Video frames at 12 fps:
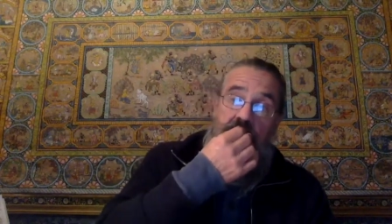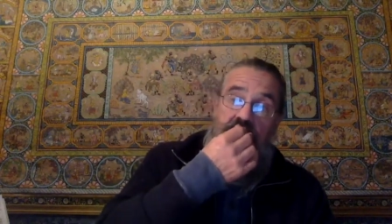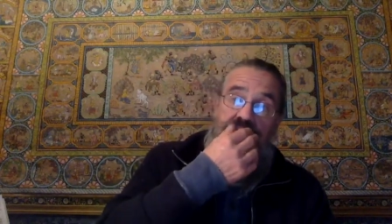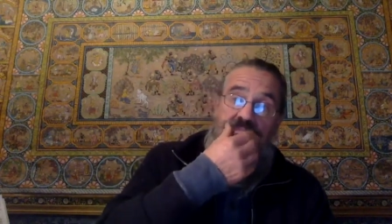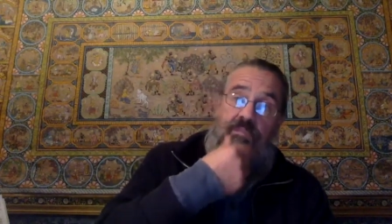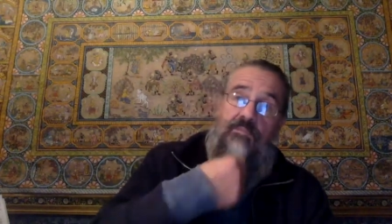know,
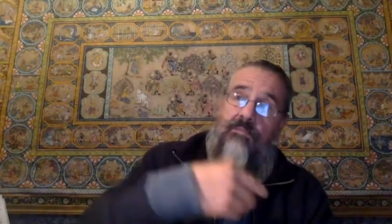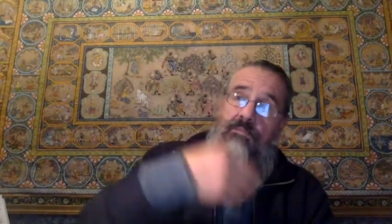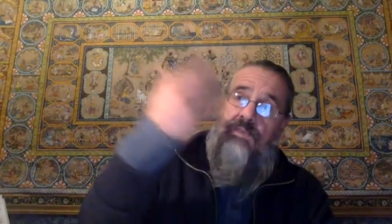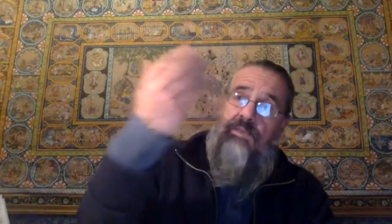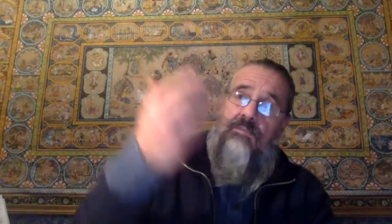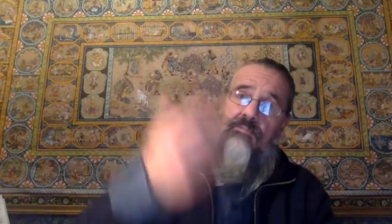
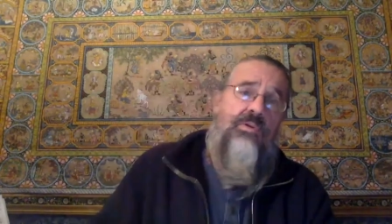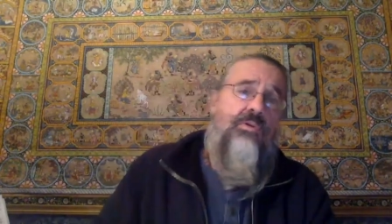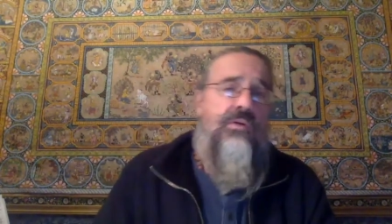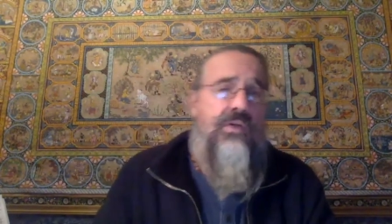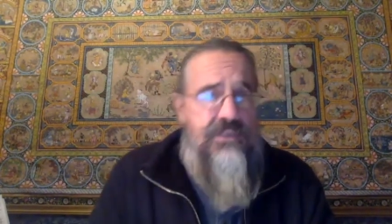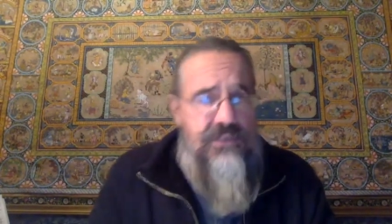making
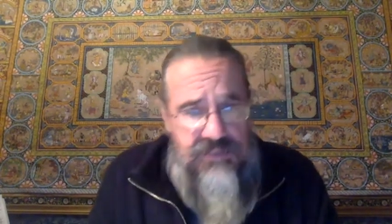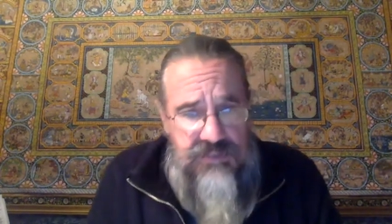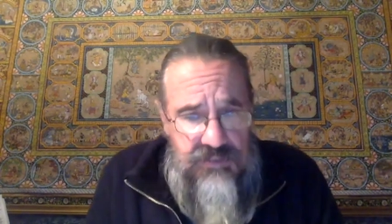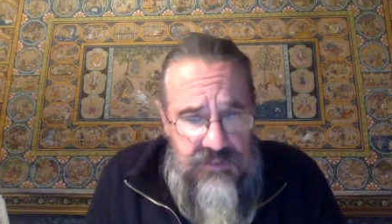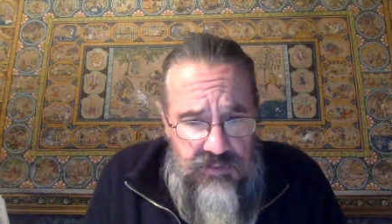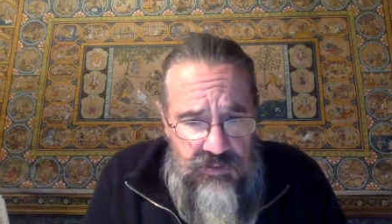
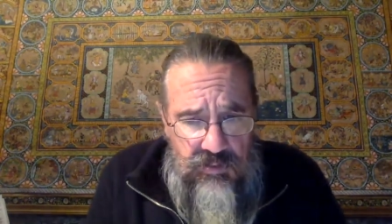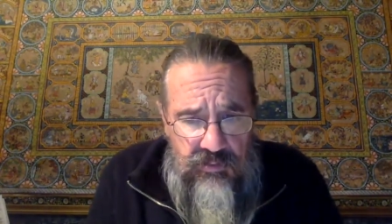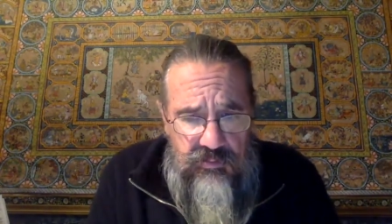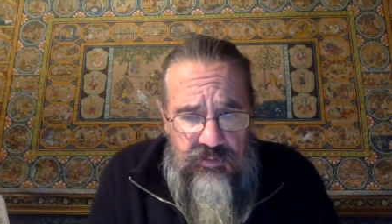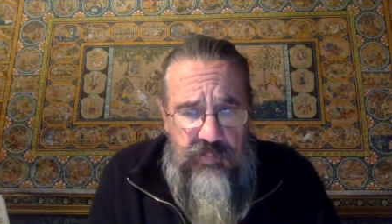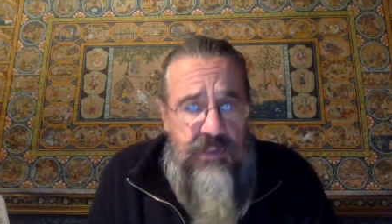progress
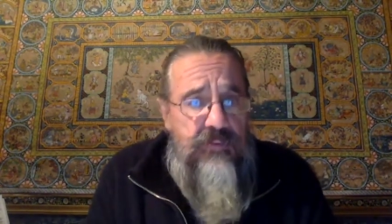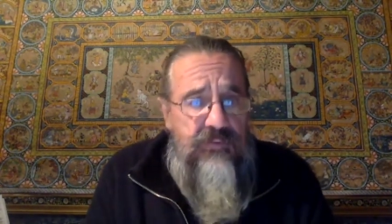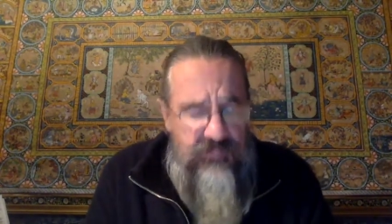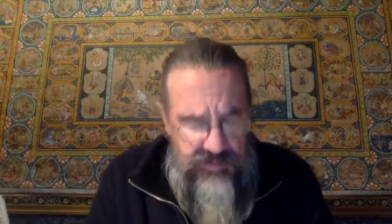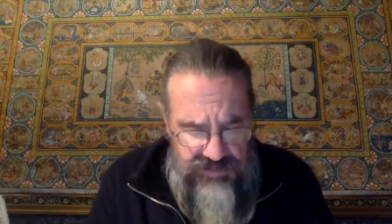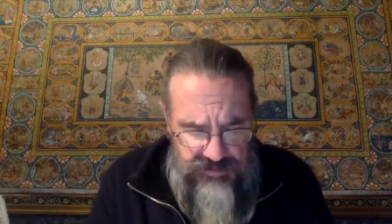on the path
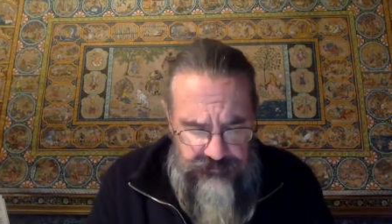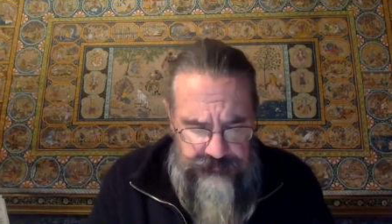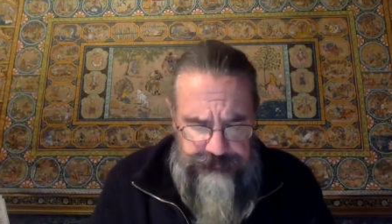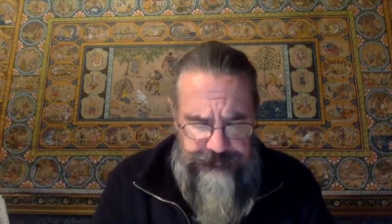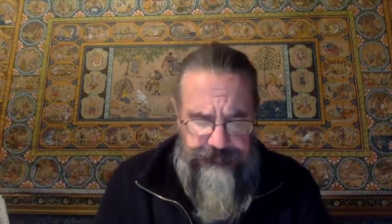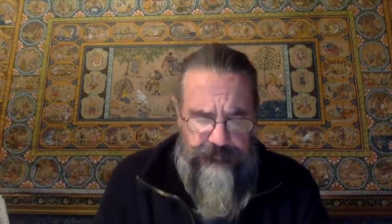of wisdom?
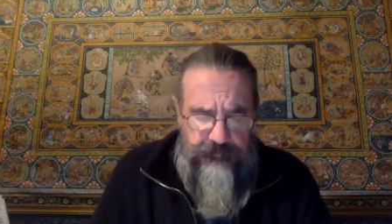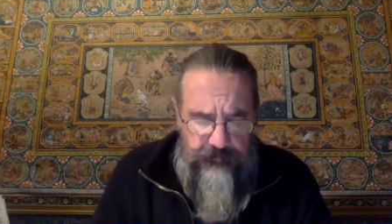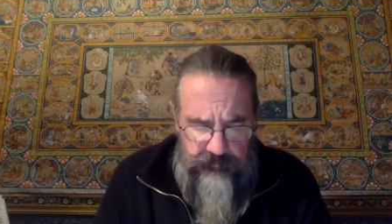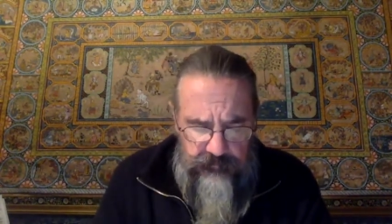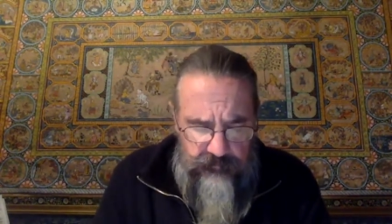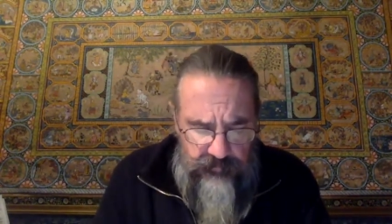
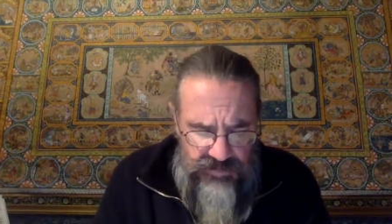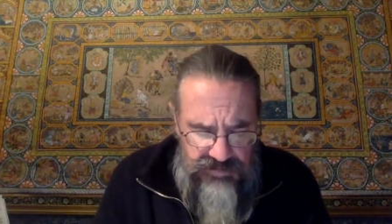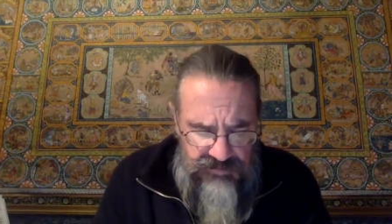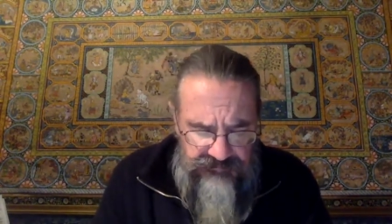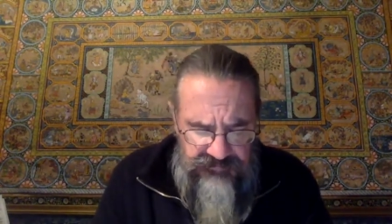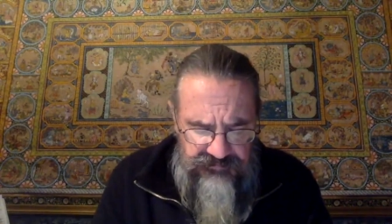
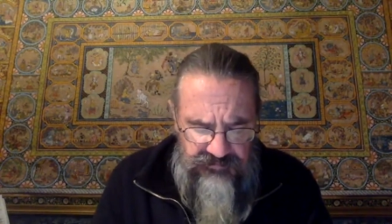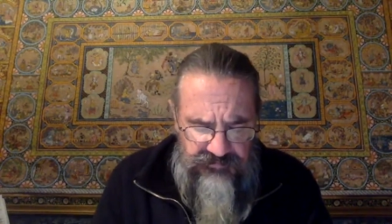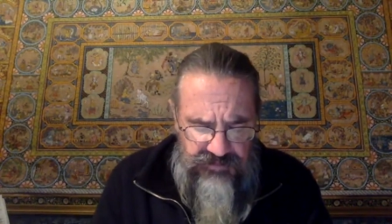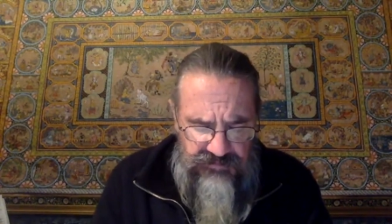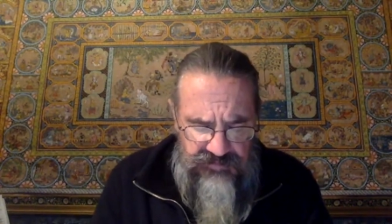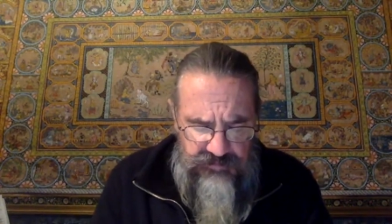So
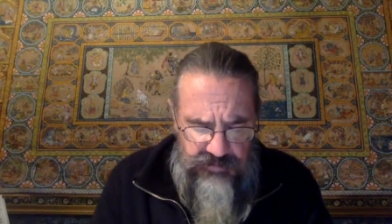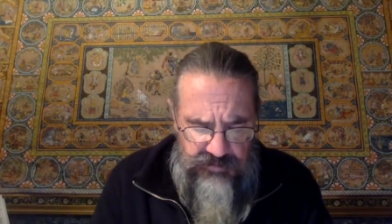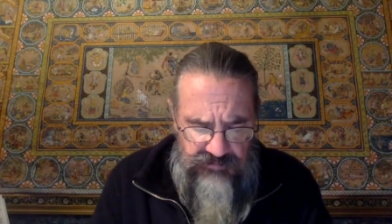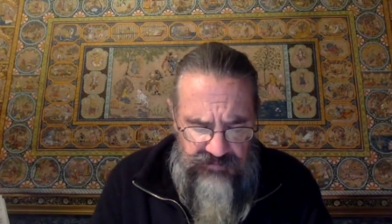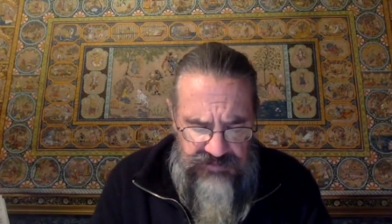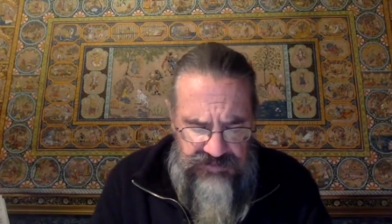fifty-five, so
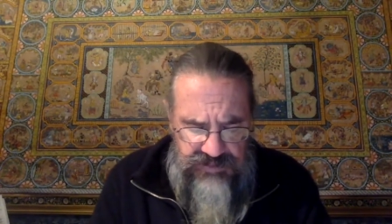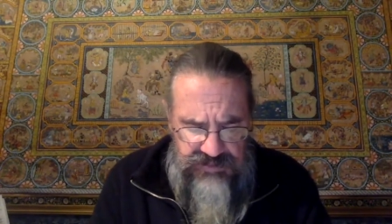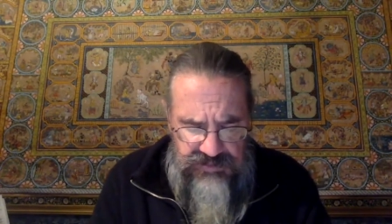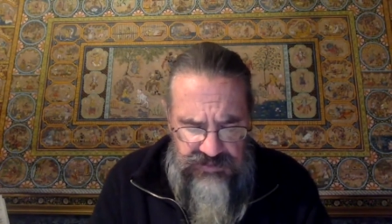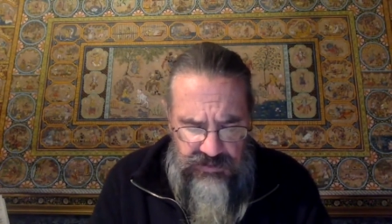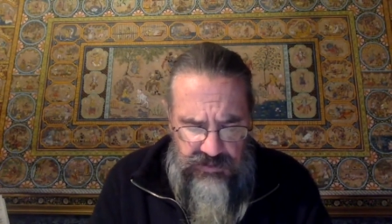Bhagavan
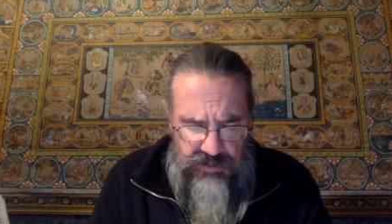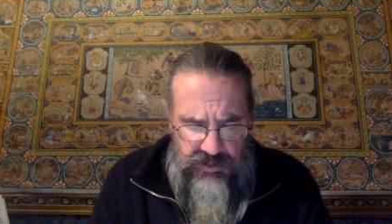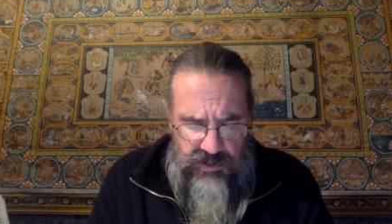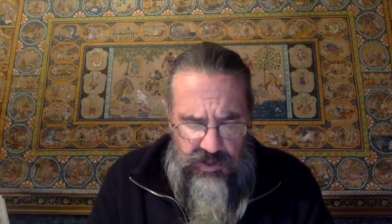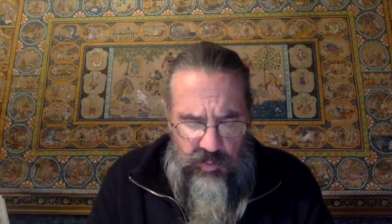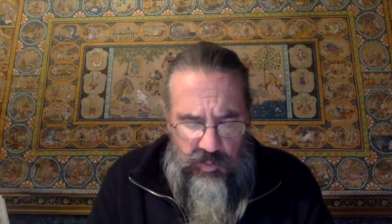says,
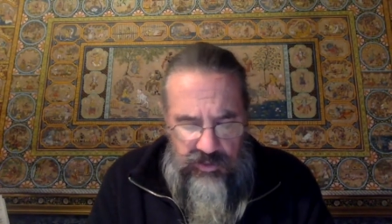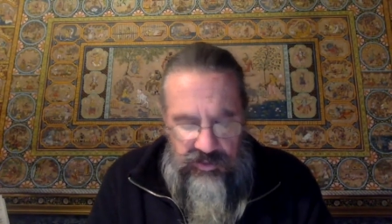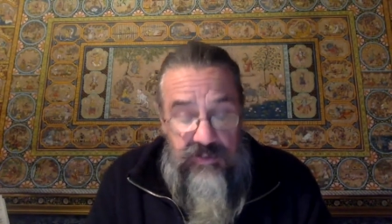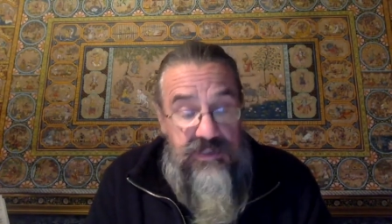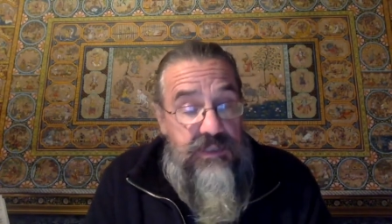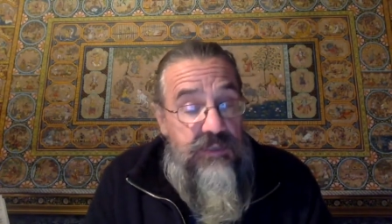one
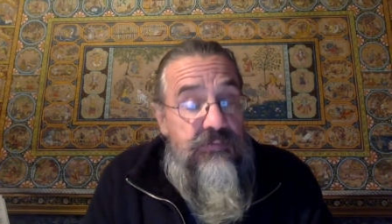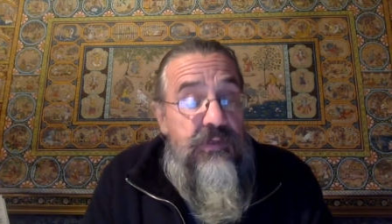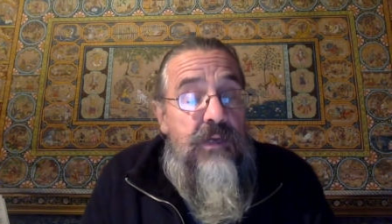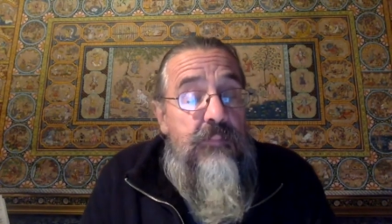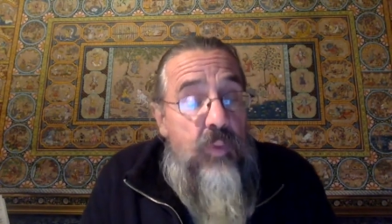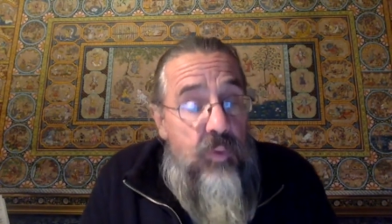who has
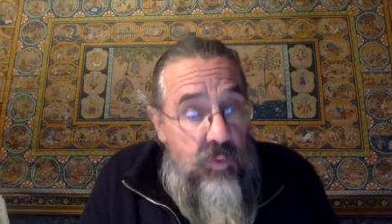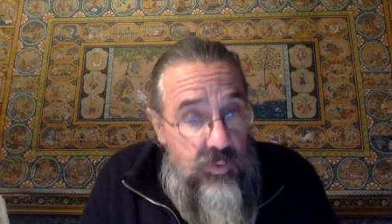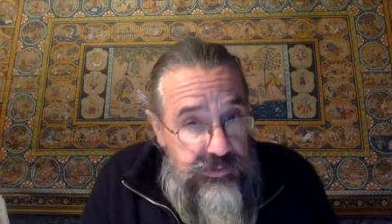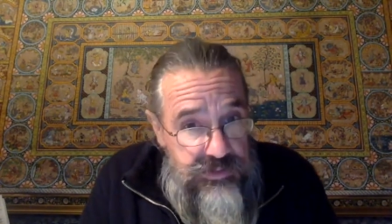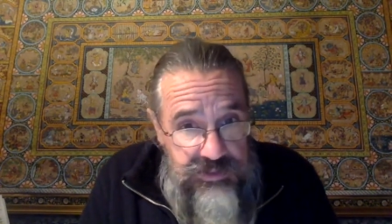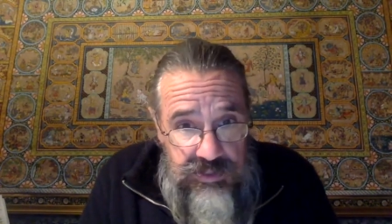given up
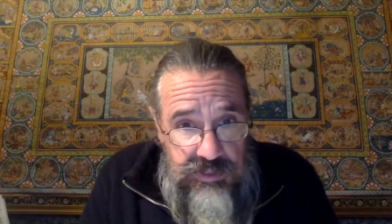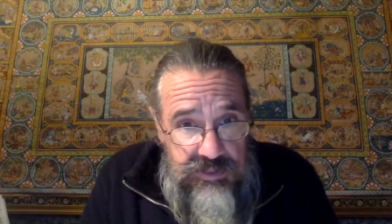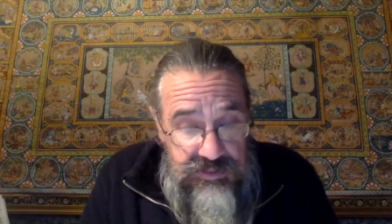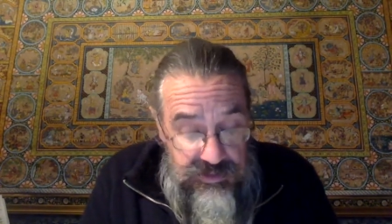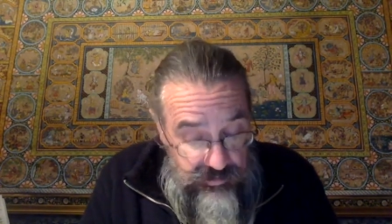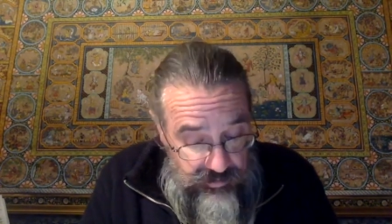all
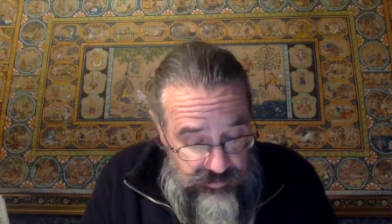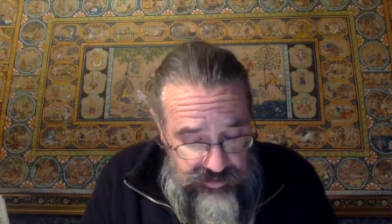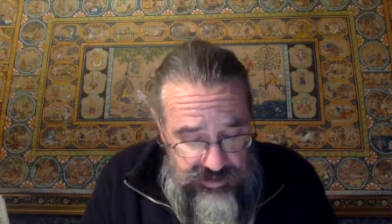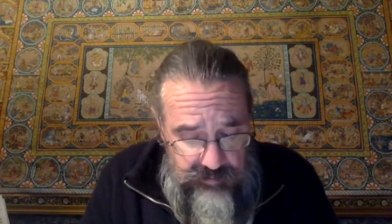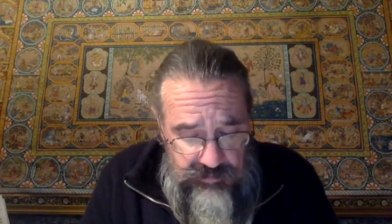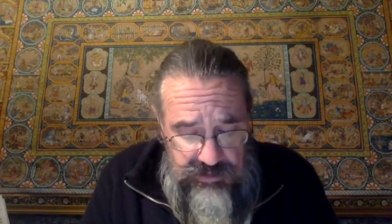desires. Now
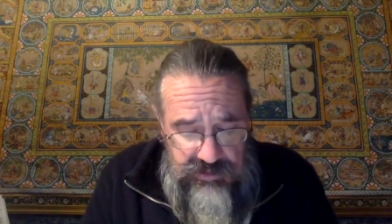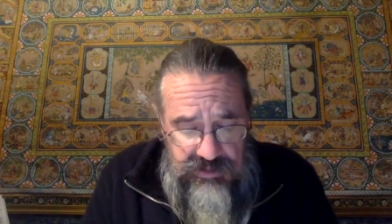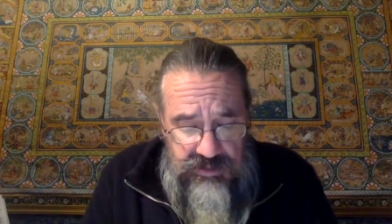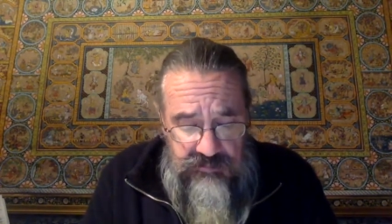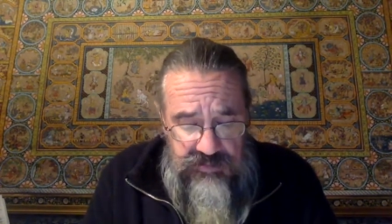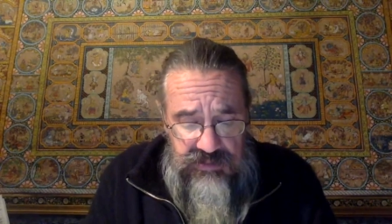notice how many
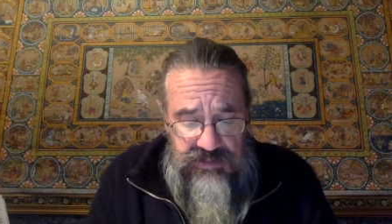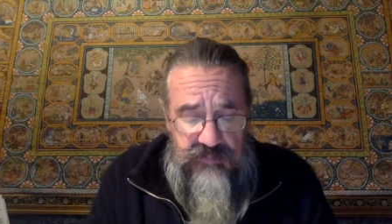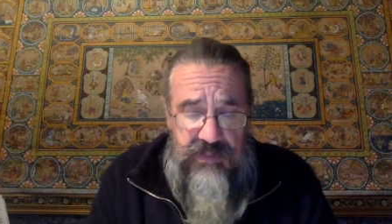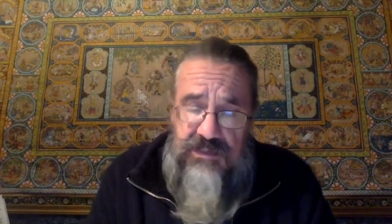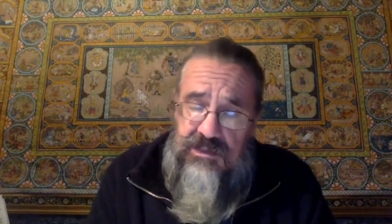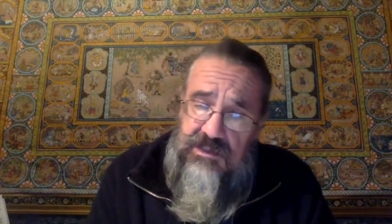times this
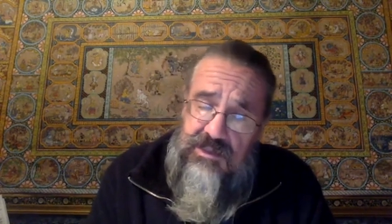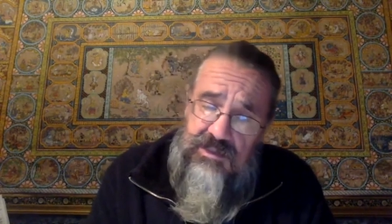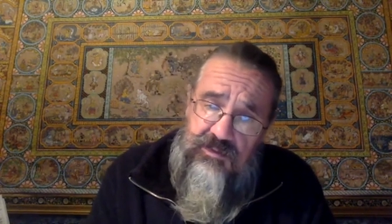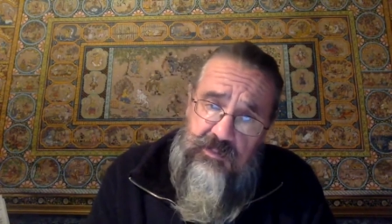message gets